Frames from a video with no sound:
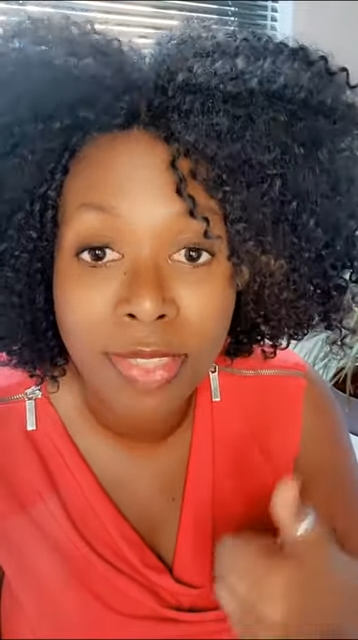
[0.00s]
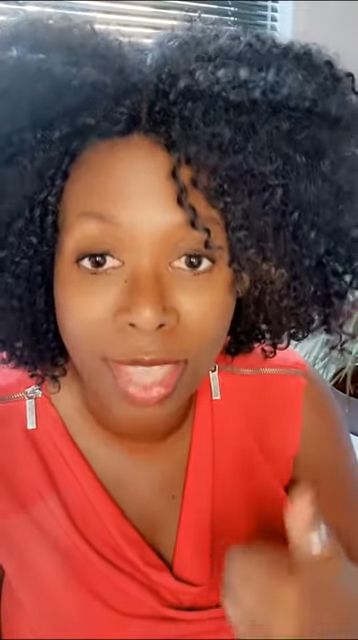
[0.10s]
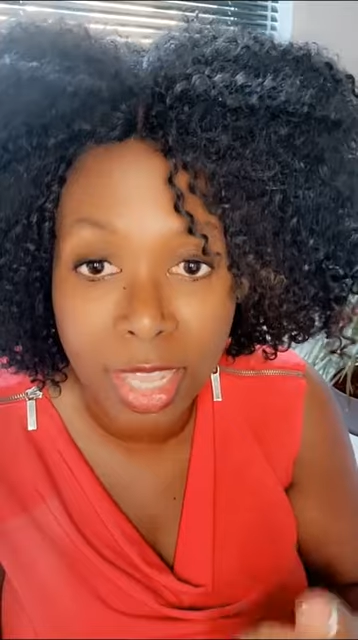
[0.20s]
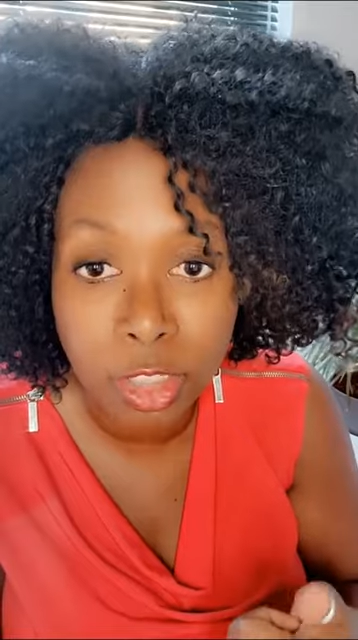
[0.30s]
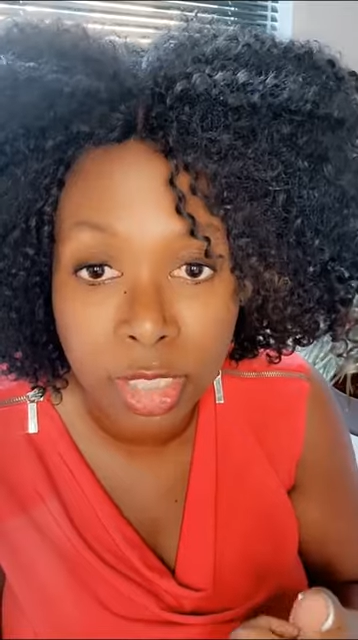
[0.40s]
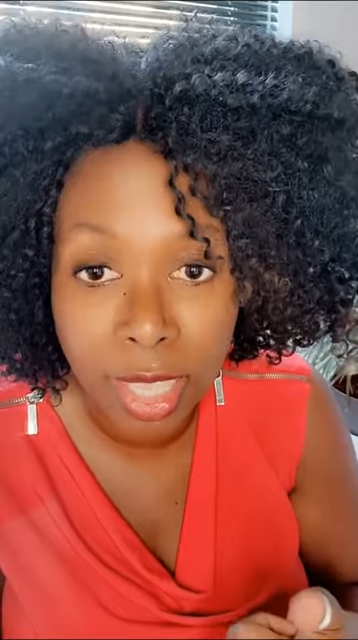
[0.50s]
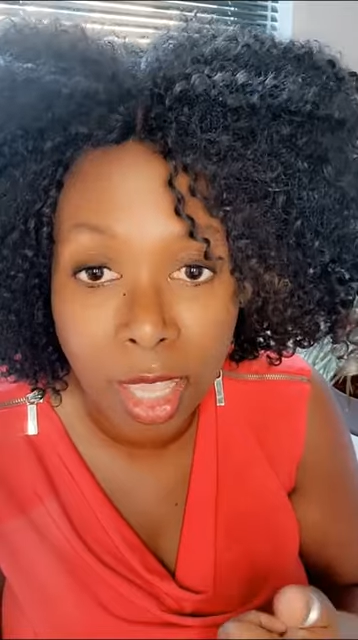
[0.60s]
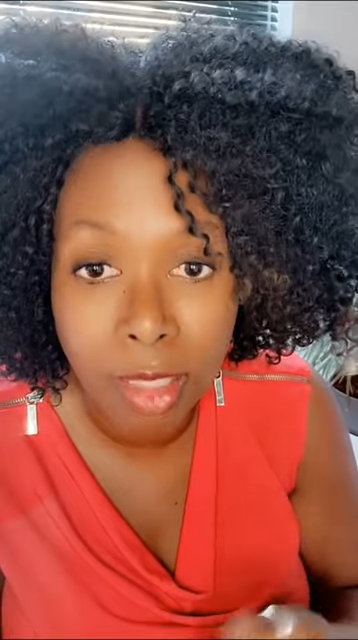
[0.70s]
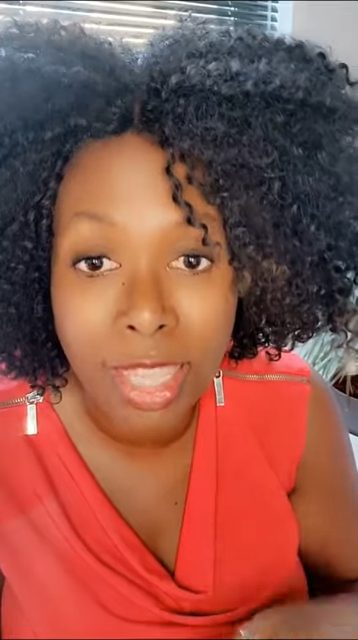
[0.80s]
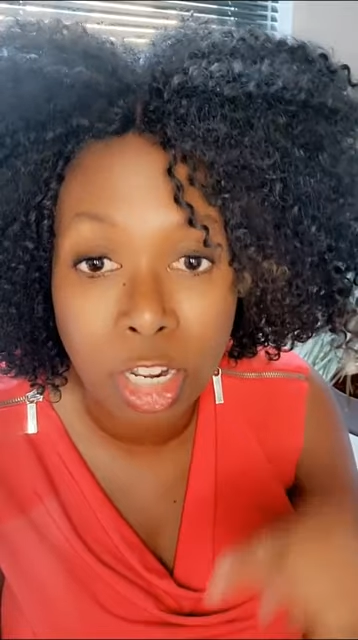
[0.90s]
the
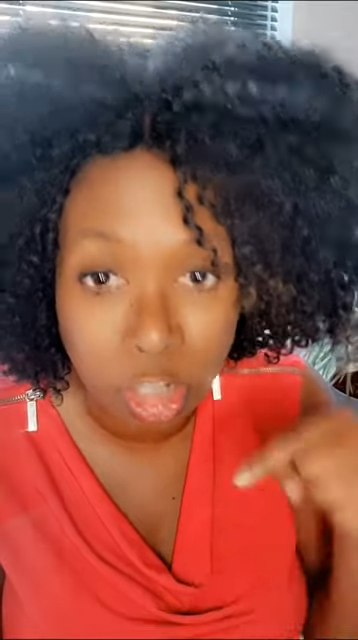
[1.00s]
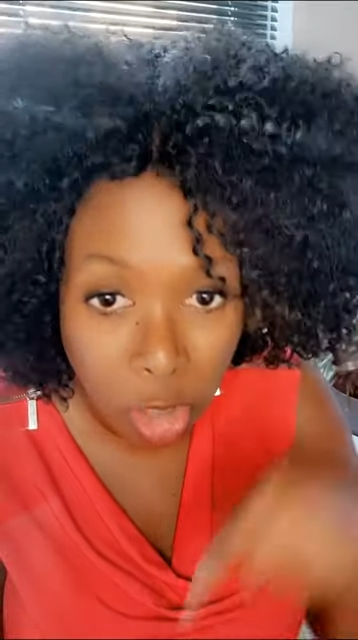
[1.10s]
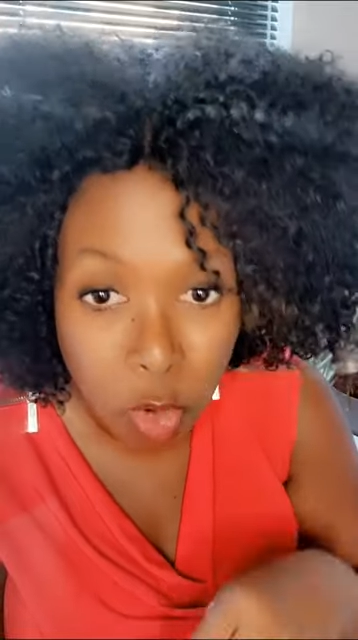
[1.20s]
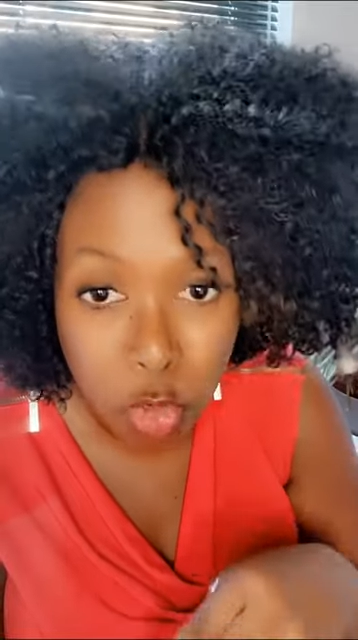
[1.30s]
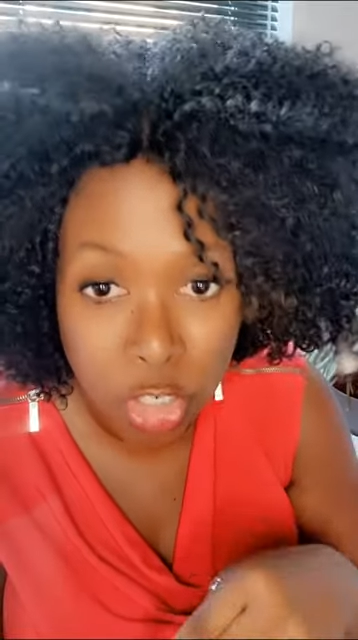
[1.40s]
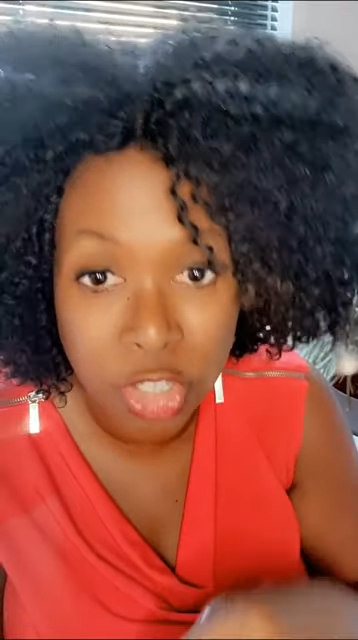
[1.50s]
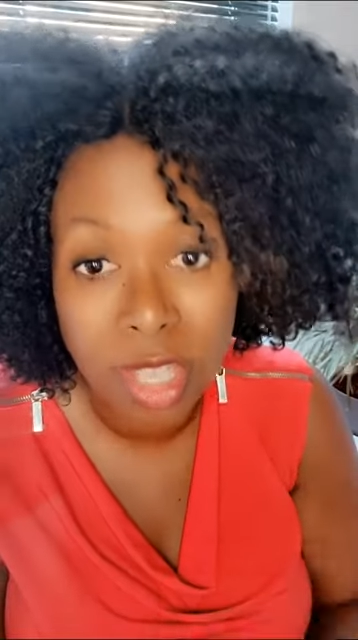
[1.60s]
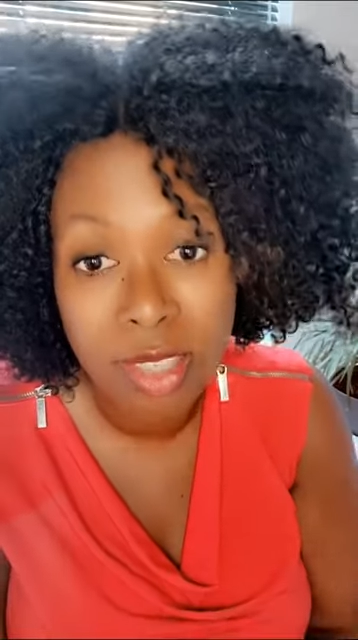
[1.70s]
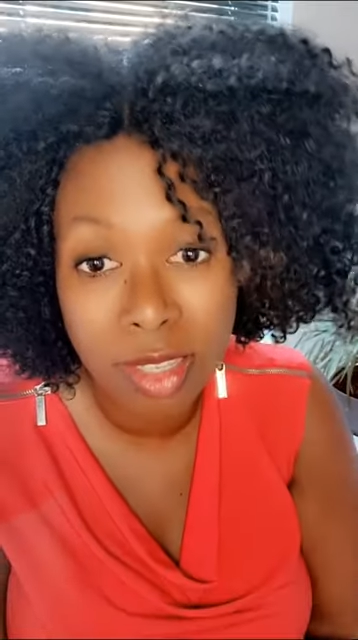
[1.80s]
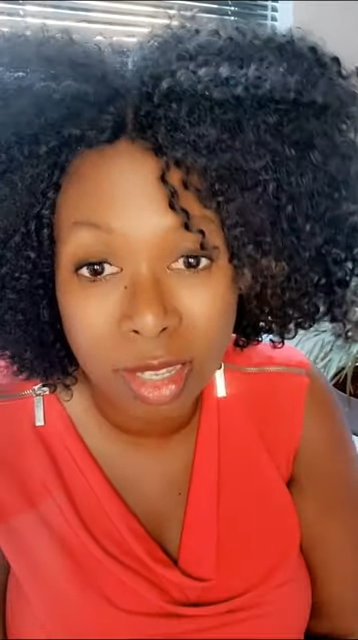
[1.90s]
LDL, and lowers
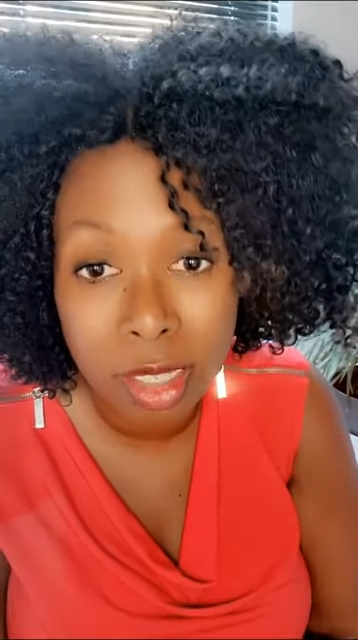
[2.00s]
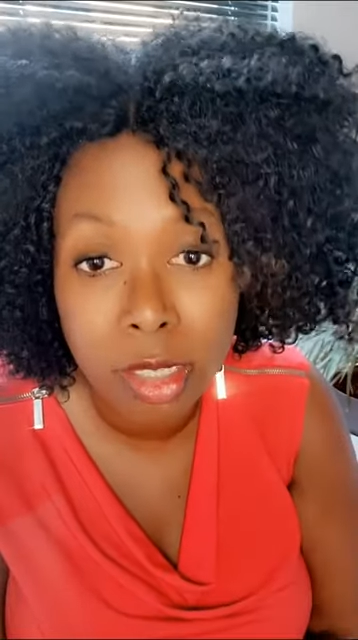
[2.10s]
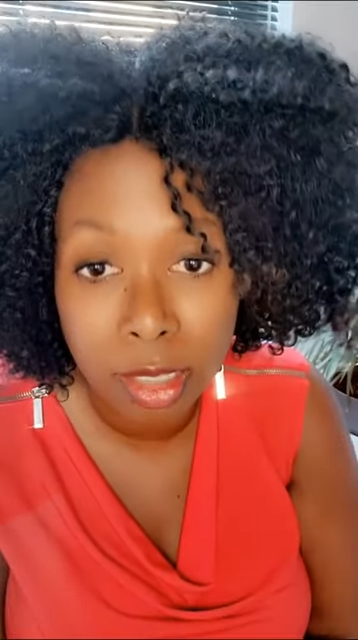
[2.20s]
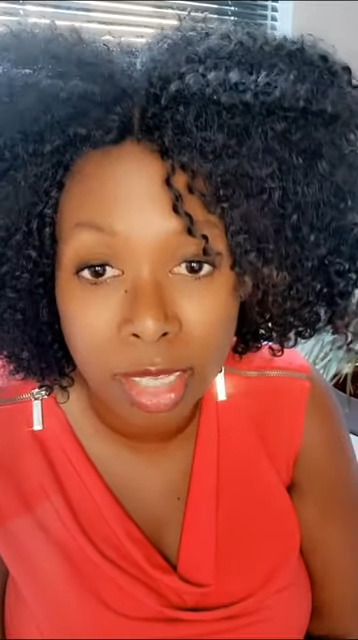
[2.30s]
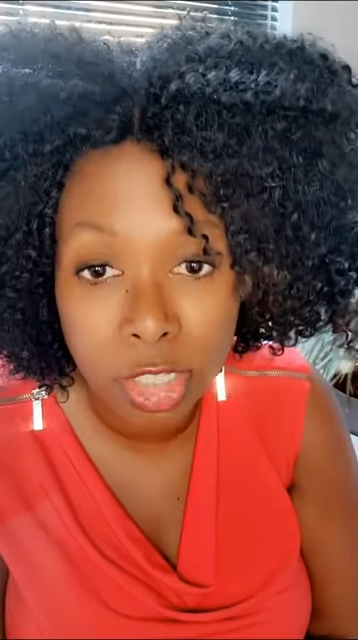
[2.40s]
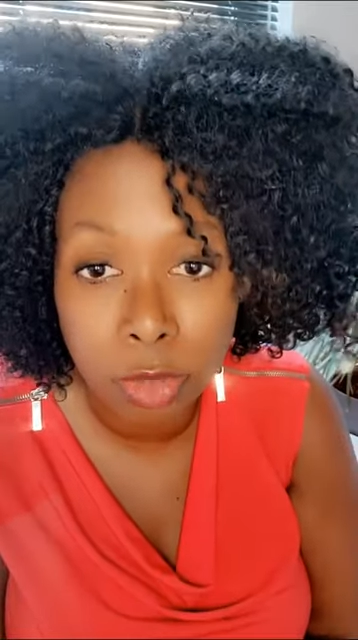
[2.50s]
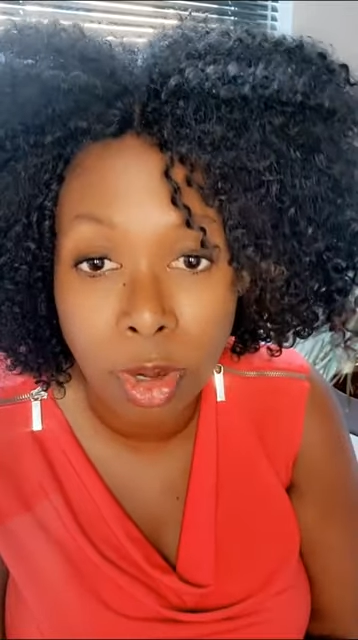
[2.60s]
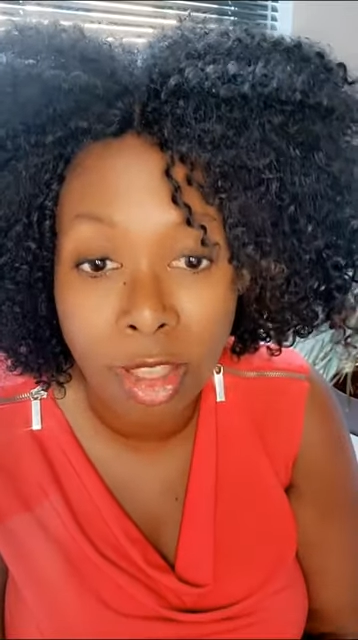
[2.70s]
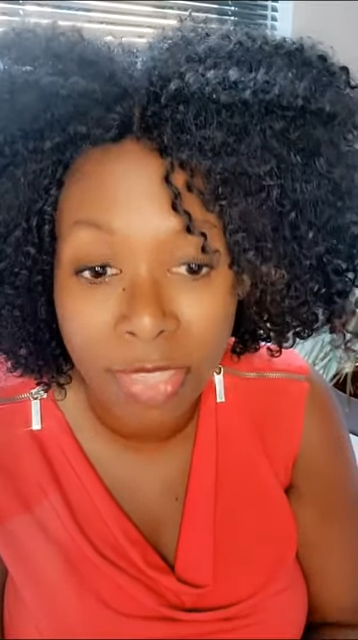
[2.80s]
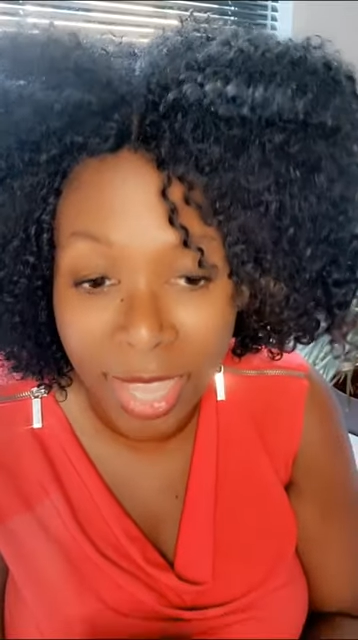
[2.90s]
the good
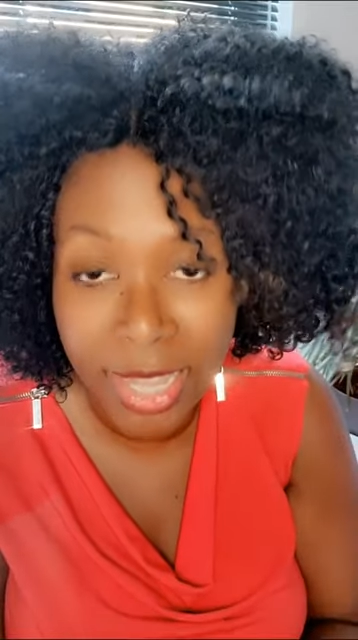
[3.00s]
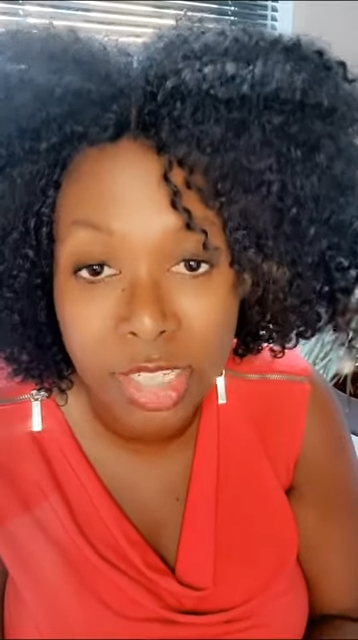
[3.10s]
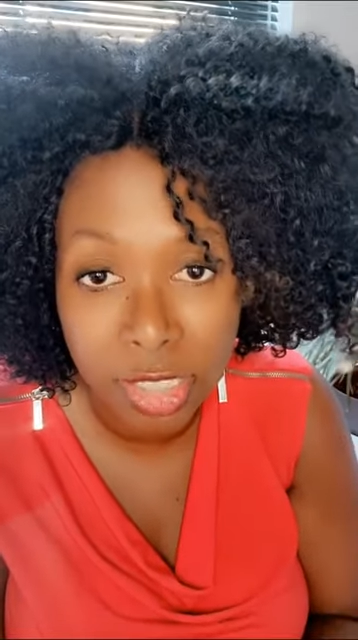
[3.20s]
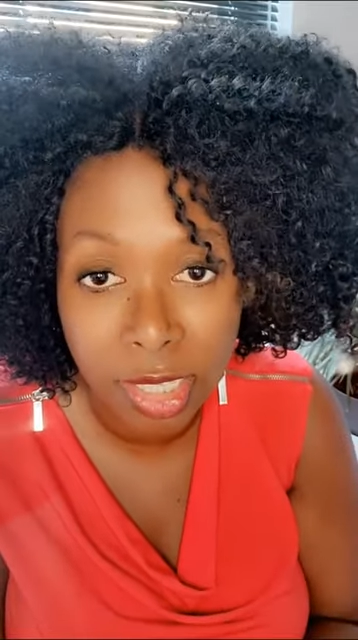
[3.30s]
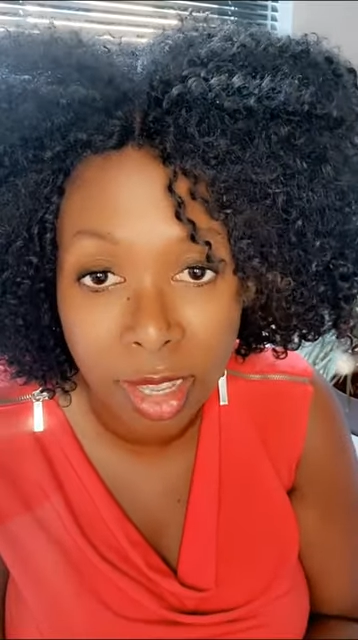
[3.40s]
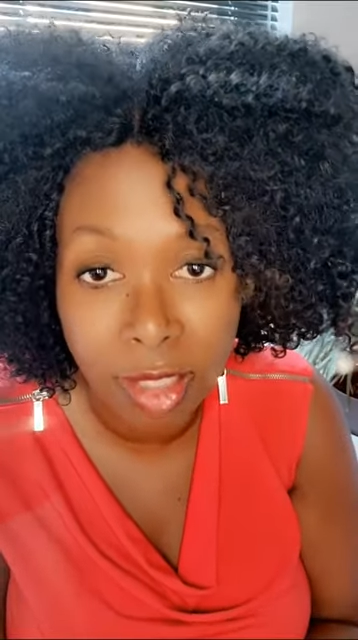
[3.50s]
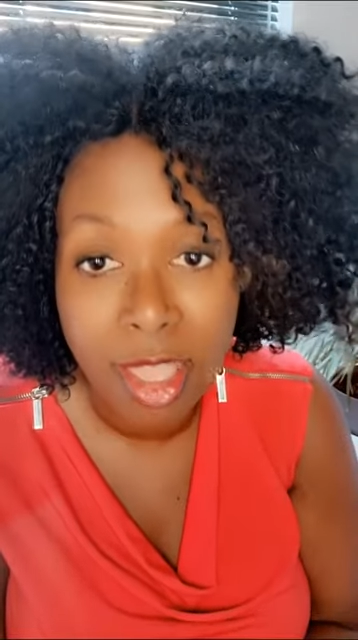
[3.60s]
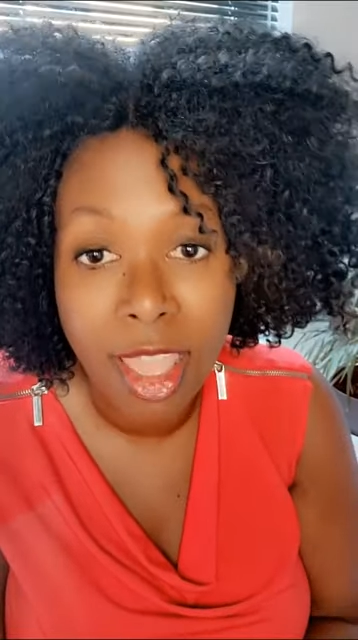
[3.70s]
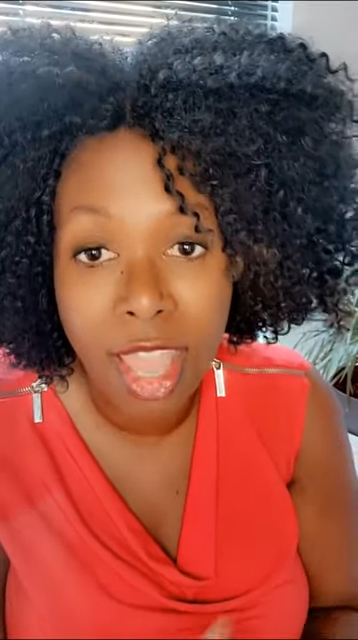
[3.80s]
cholesterol, the HDL.